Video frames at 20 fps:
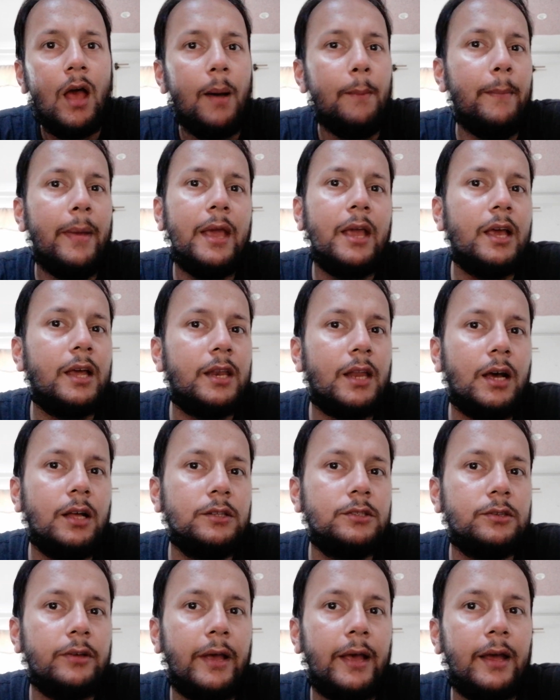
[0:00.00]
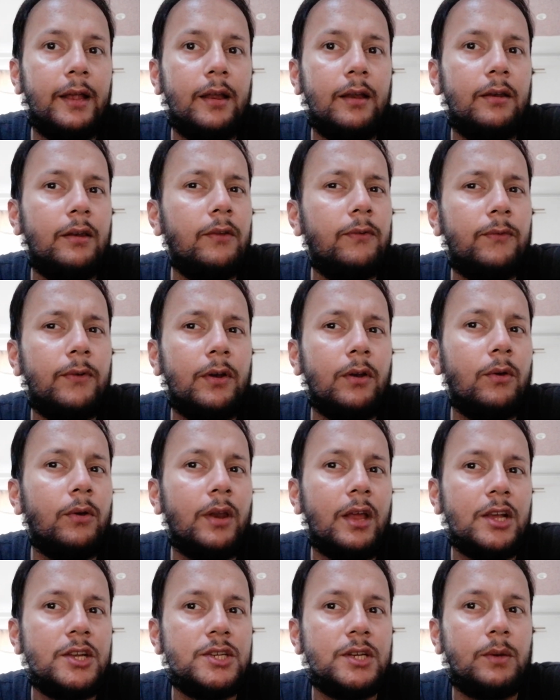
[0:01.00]
Meghan also had a different
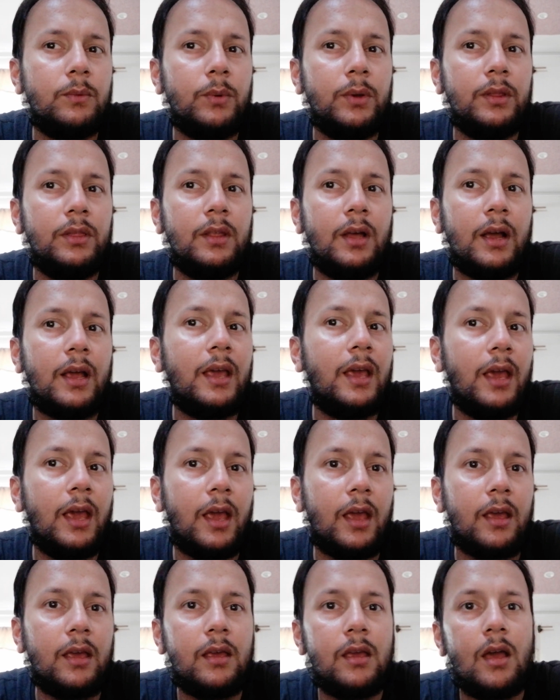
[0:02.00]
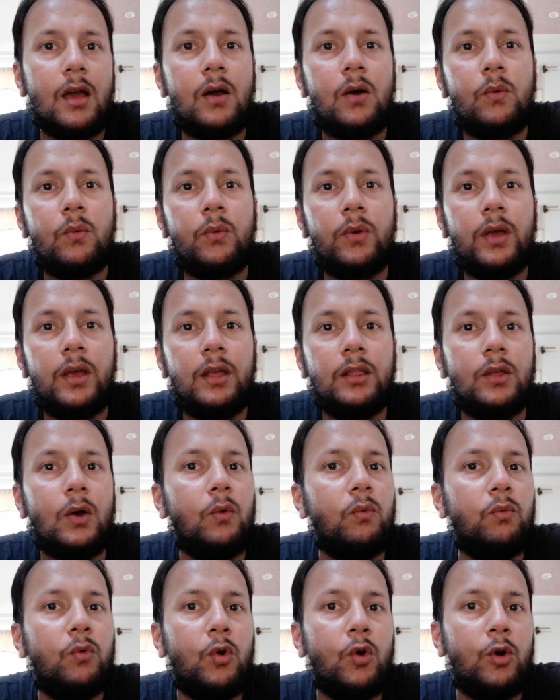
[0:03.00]
connection with the king, with
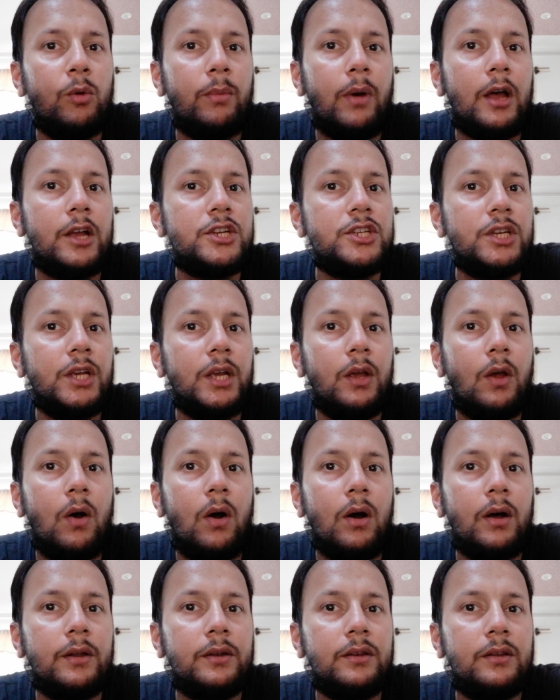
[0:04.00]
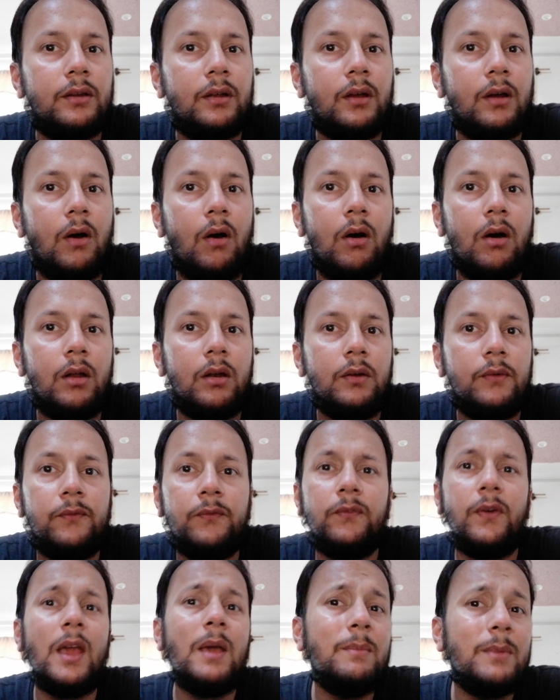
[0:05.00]
whom she got on
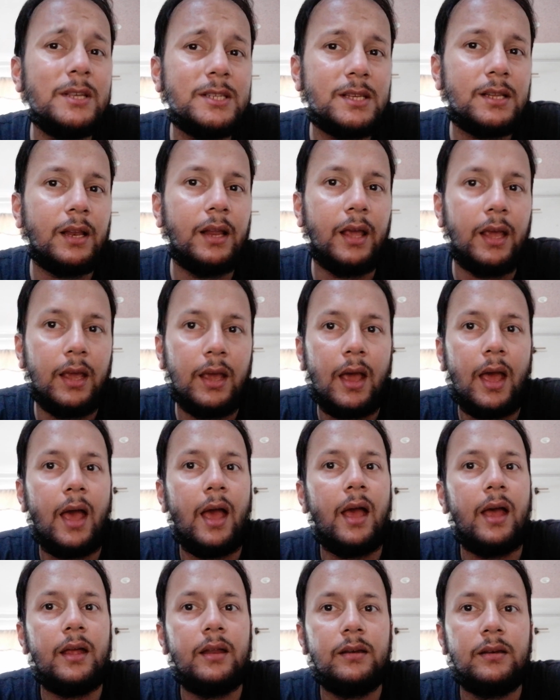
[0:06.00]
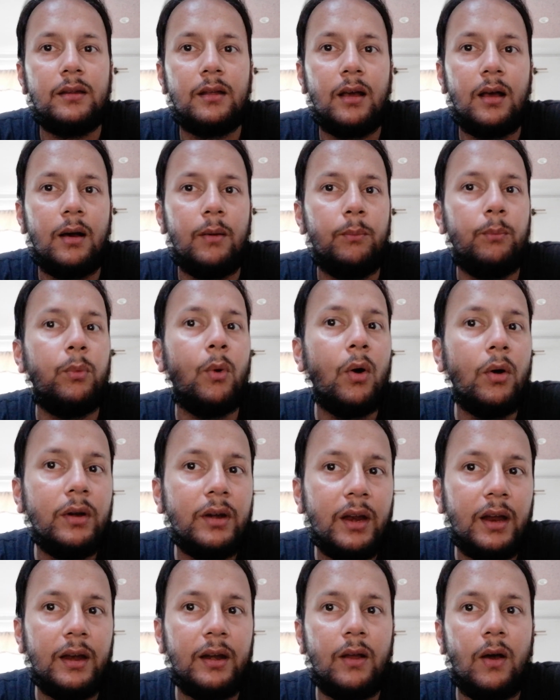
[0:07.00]
famously and
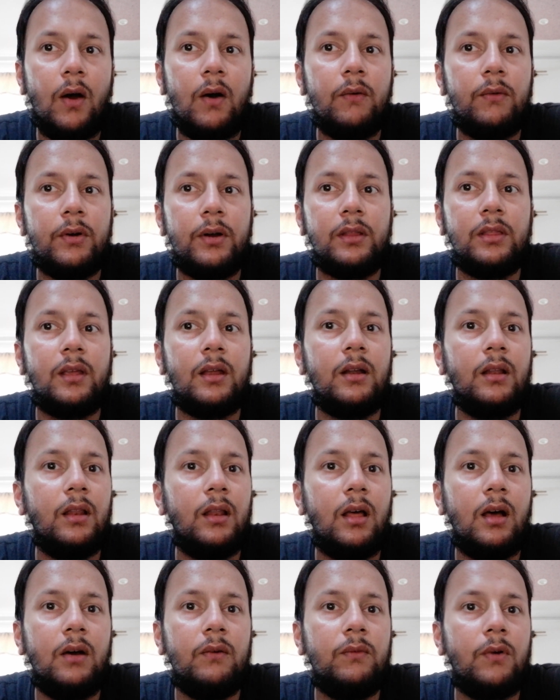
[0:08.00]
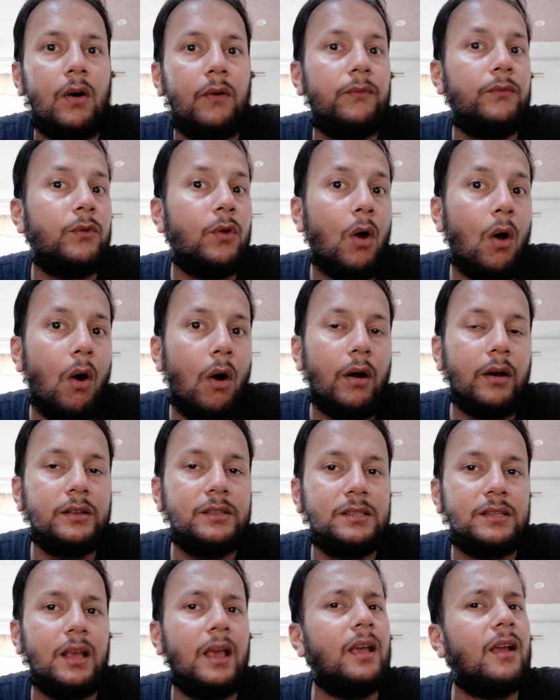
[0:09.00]
bonded over their love of
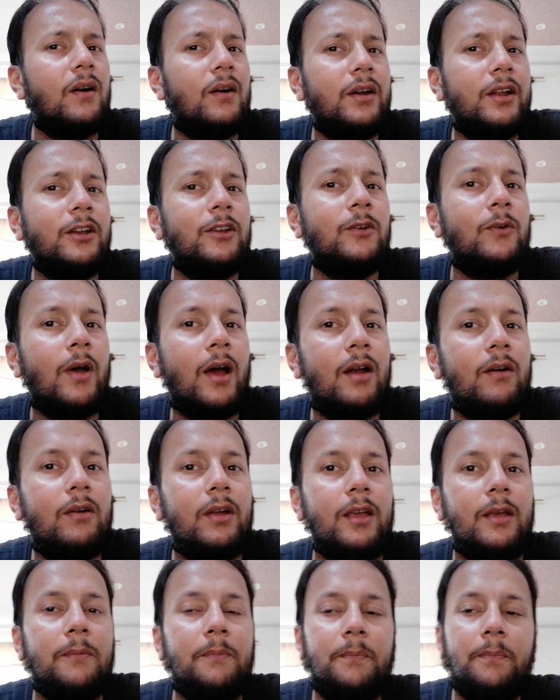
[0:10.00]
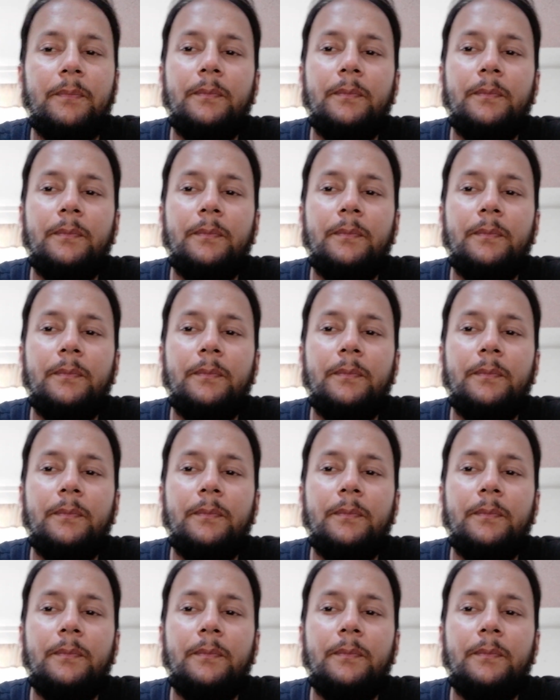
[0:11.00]
dogs, according to Harry.